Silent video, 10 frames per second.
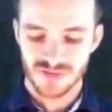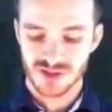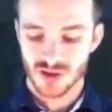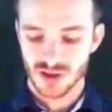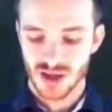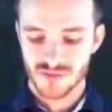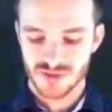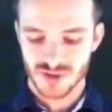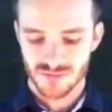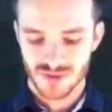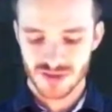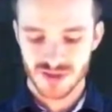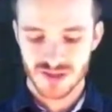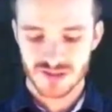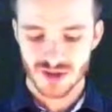It's our love, it's our
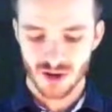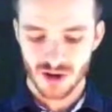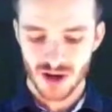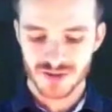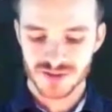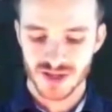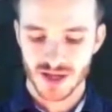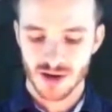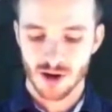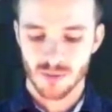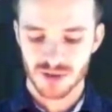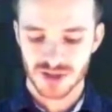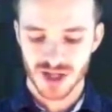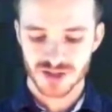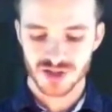vigilance, our constant care, our
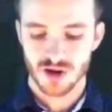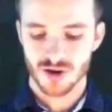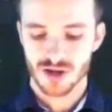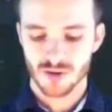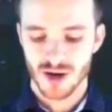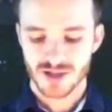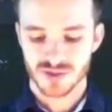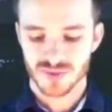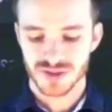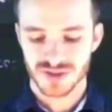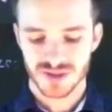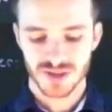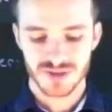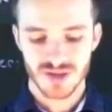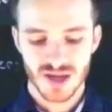protection, our interaction with these
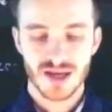kids,